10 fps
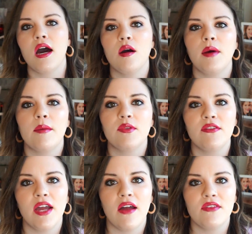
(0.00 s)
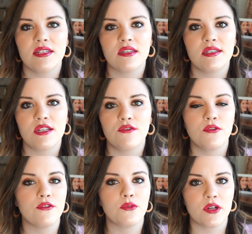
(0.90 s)
I believe I had these listed
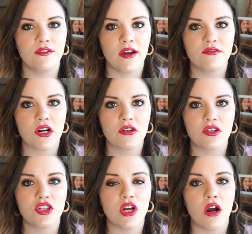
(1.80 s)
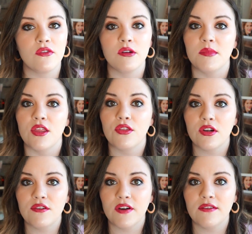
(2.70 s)
for $45. She offered me
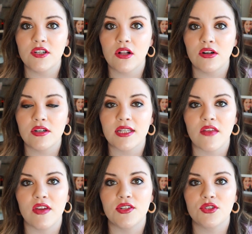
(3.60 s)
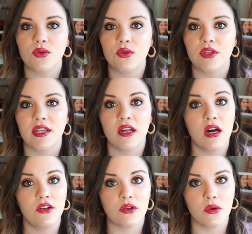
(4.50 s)
$35, and they sold in
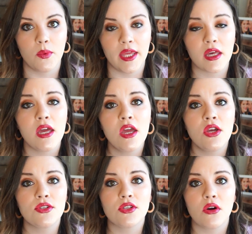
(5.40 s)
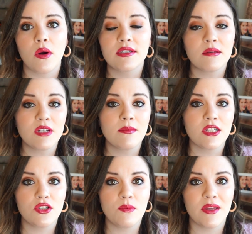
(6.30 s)
under a week. So sometimes
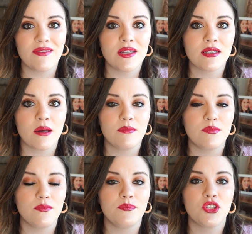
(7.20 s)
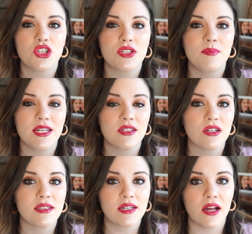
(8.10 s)
I do pick things up just based
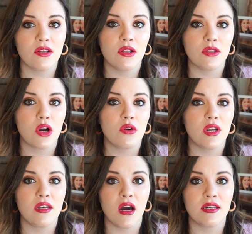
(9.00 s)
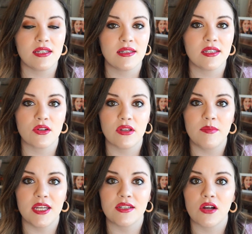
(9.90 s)
on style alone and not
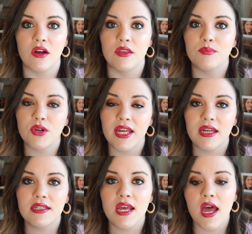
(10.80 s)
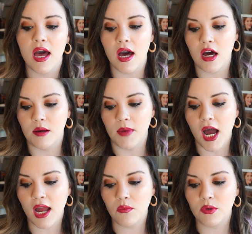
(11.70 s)
necessarily based on the brand.
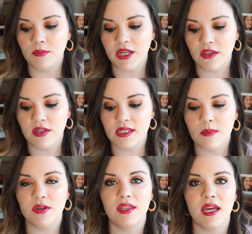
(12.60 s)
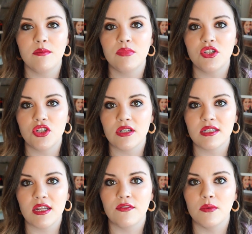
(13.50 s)
I would pick these up again, but
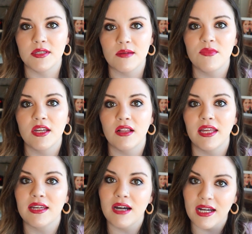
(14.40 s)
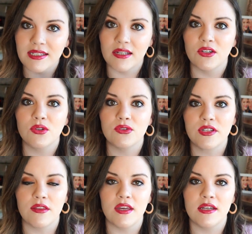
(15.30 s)
just if it was something like identical
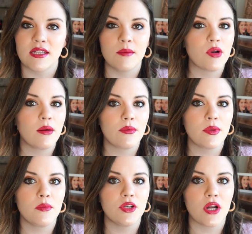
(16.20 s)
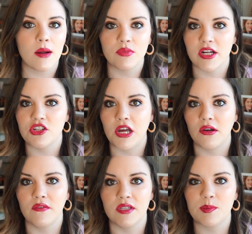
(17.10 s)
to these, I probably would not branch
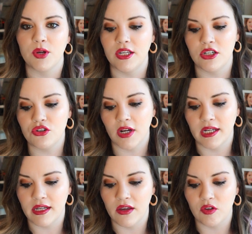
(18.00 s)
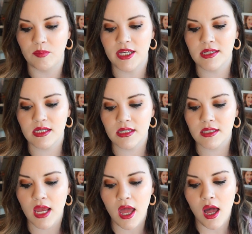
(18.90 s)
out on this brand and try any other
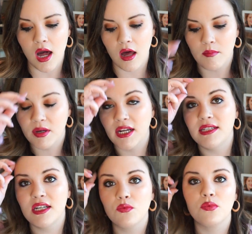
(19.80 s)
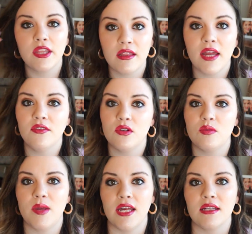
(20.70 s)
pieces. But I did really like
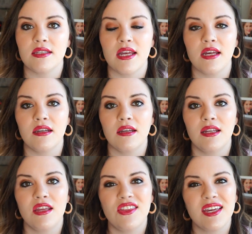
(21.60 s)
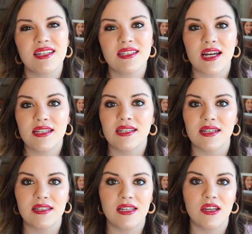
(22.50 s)
those pants, and anything in a size
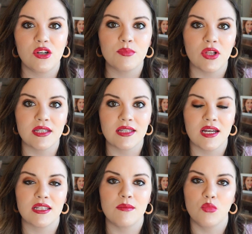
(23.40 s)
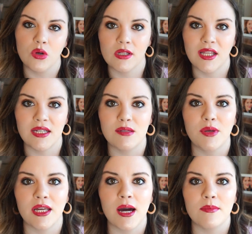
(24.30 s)
16 or plus size, I'm more inclined to
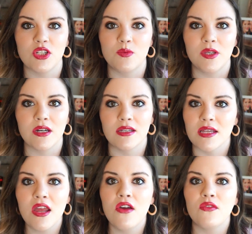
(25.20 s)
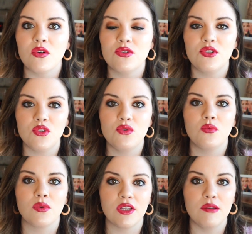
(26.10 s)
pick up just because those
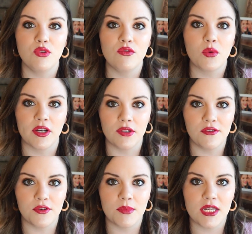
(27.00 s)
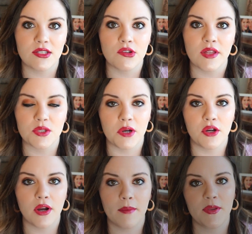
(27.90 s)
do really move quickly for me. So that's why
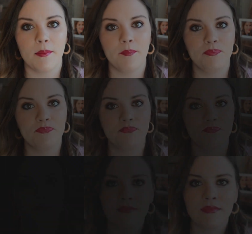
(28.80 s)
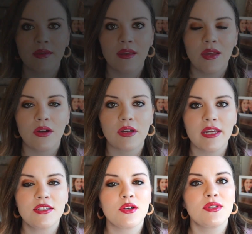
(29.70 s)
I grabbed them.
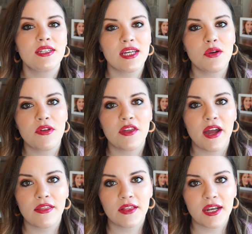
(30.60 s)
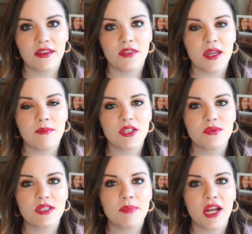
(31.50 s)
Okay, so sticking with the athletic theme,
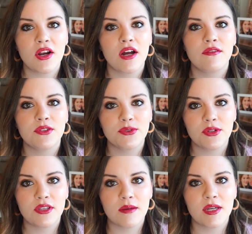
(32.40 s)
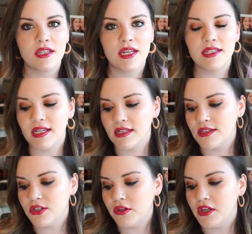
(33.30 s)
this was a pair of Lululemon
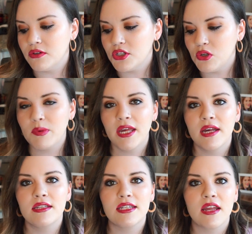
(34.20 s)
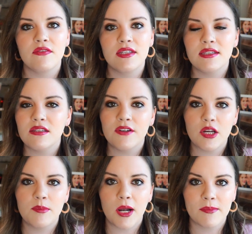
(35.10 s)
Dance Studio 2 pants, and this is a
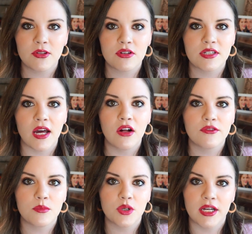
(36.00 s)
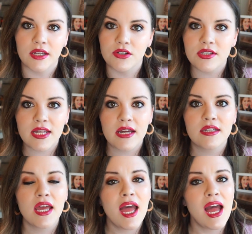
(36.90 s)
very popular style from what I understand.